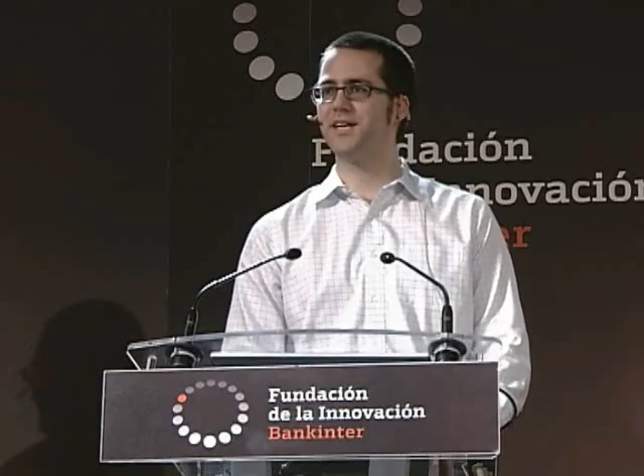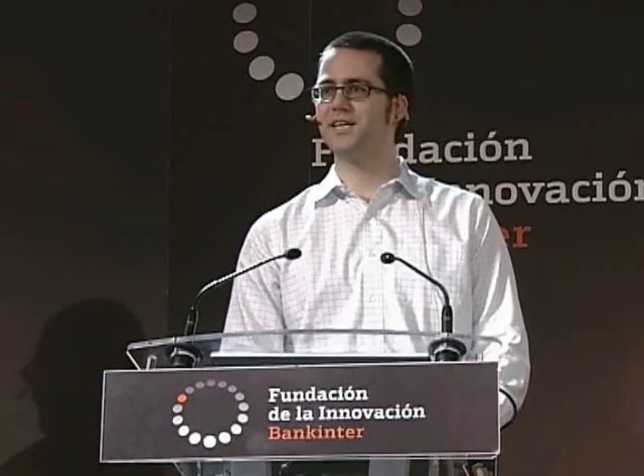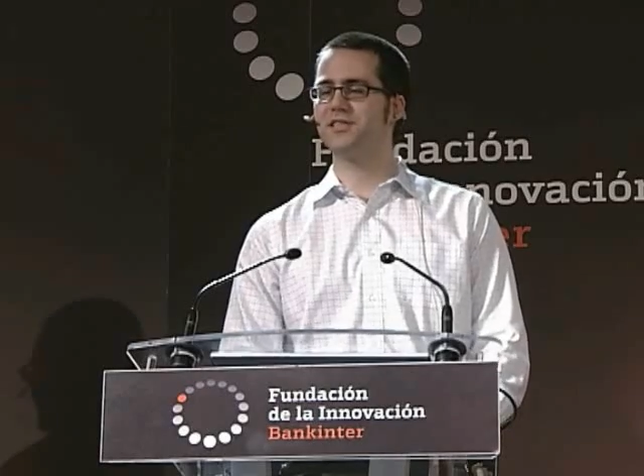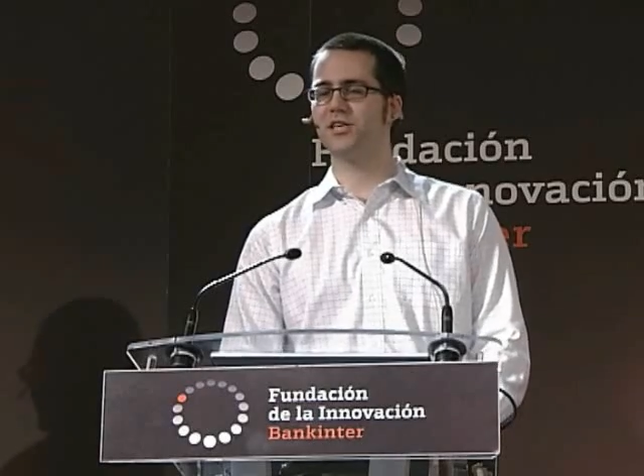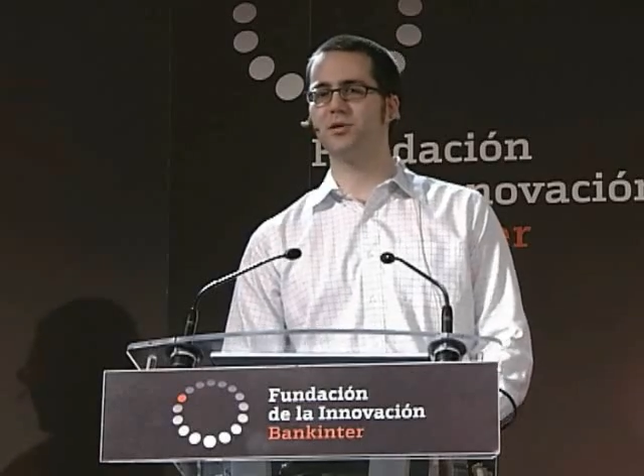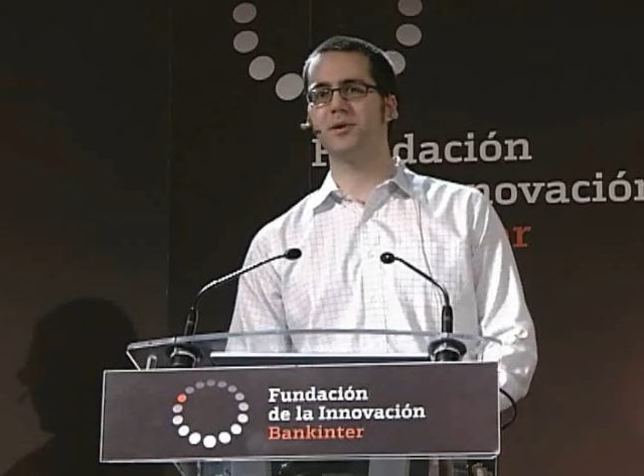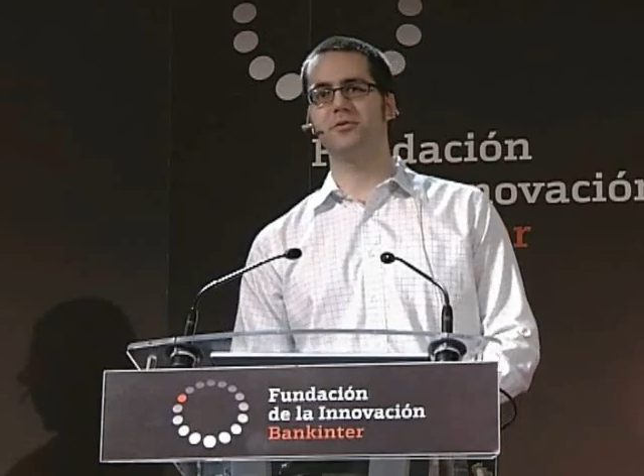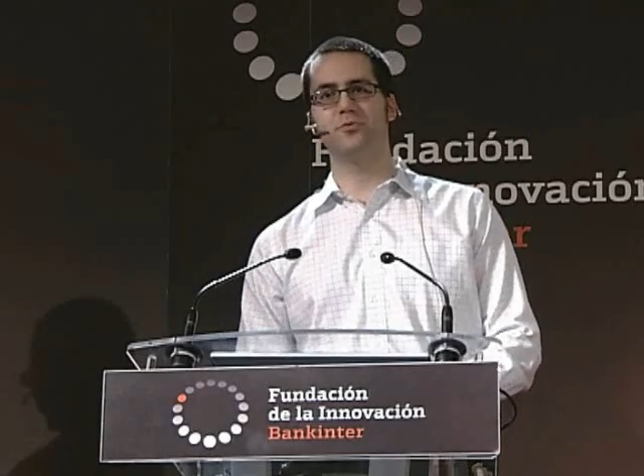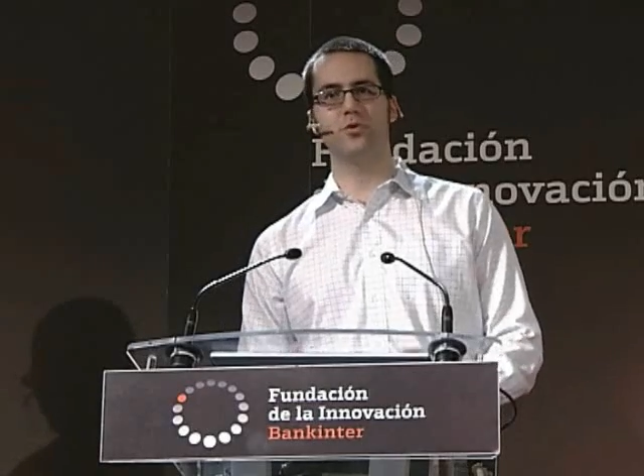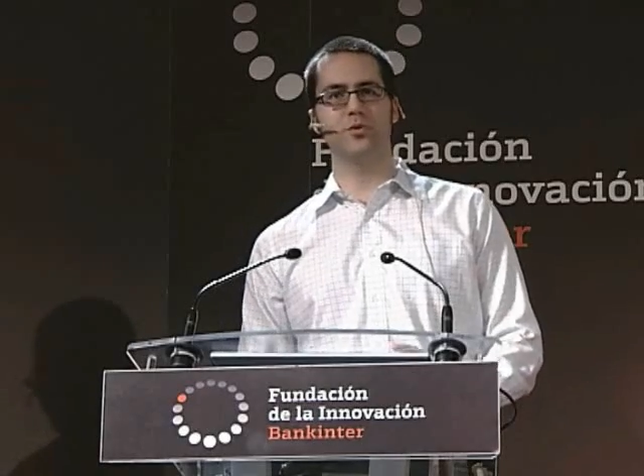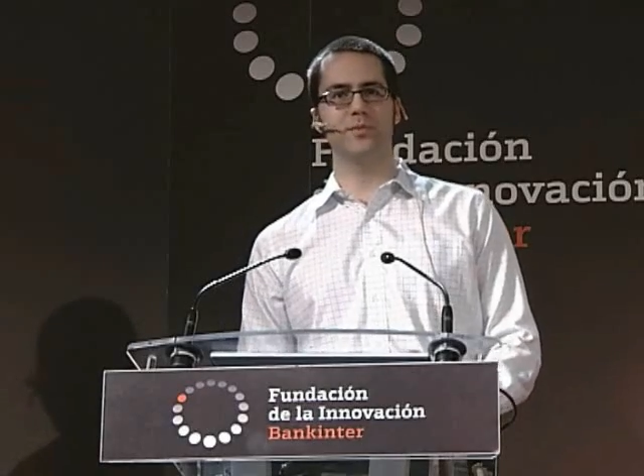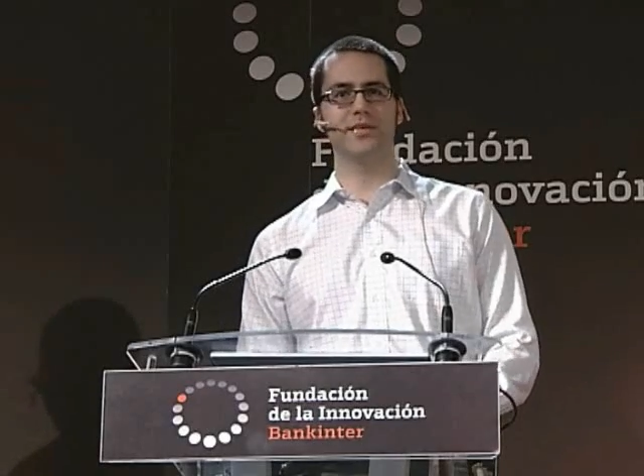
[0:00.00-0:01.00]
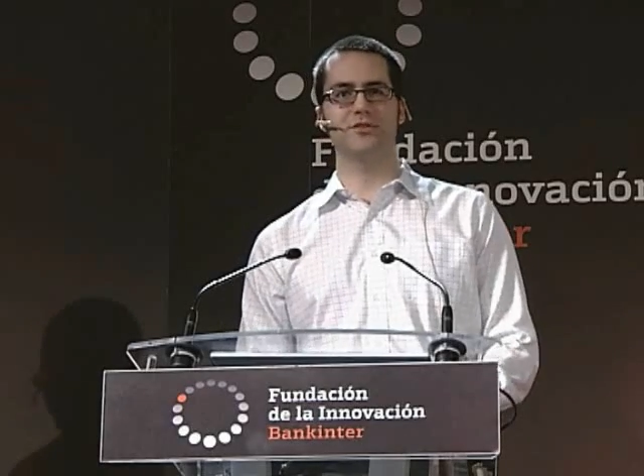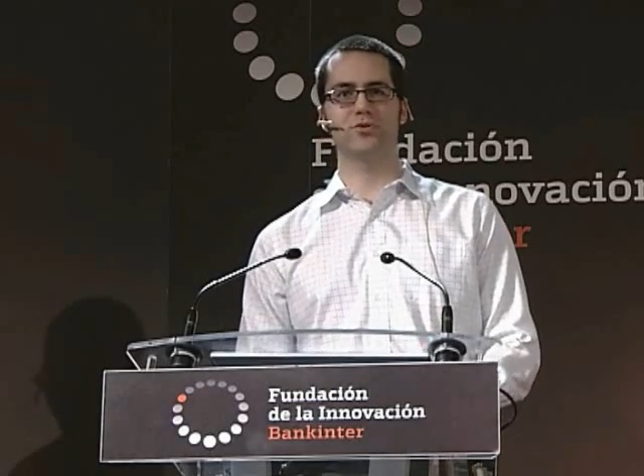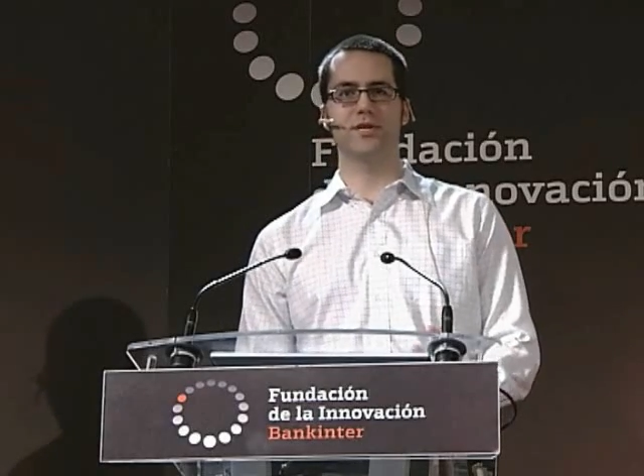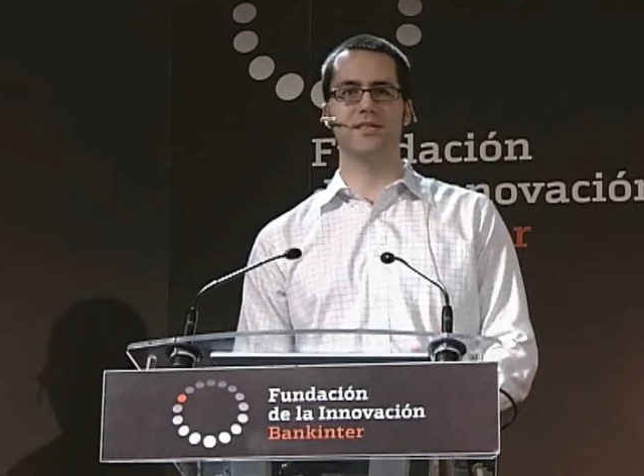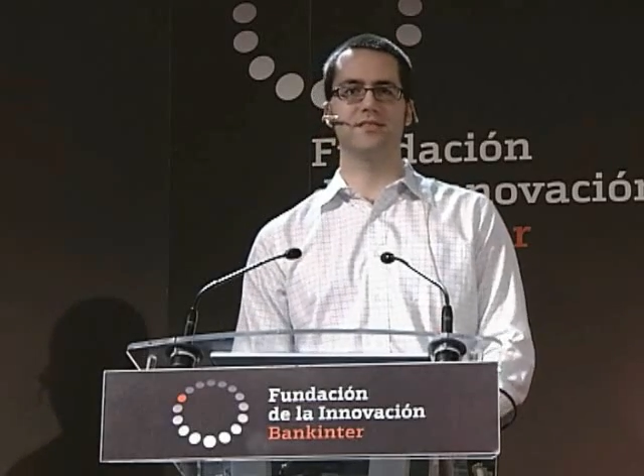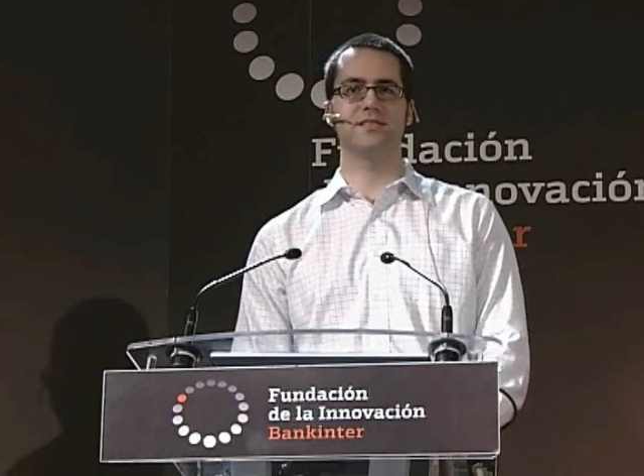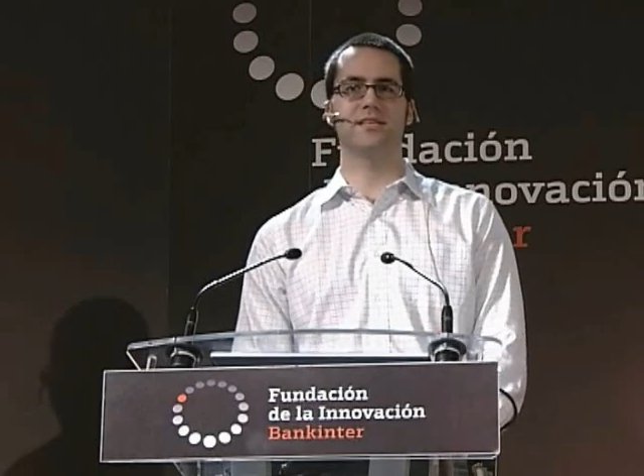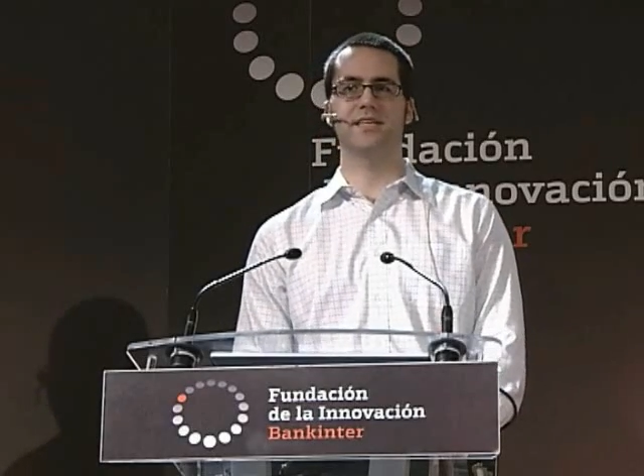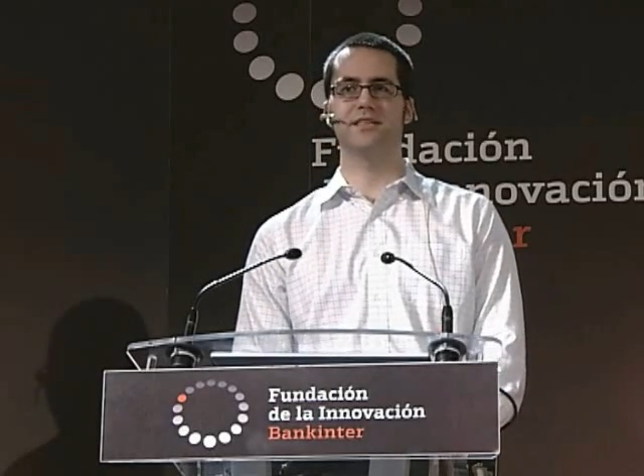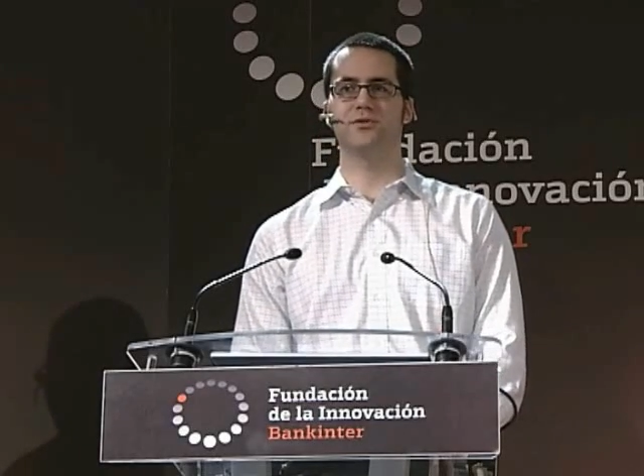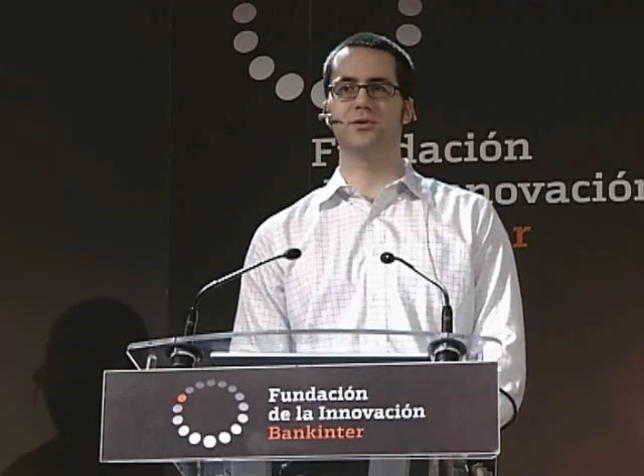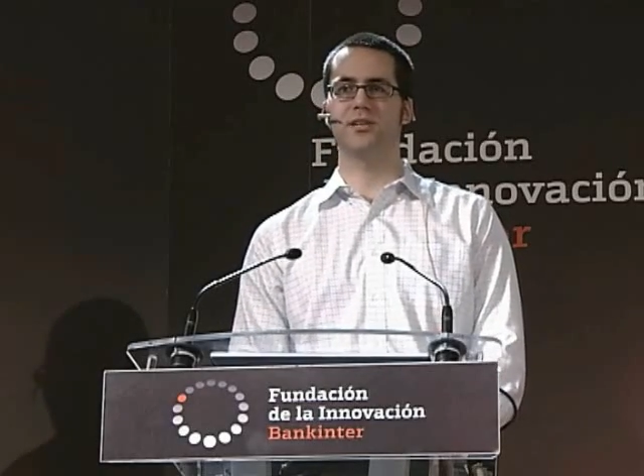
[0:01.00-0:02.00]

Talk about 4 big trends that I do a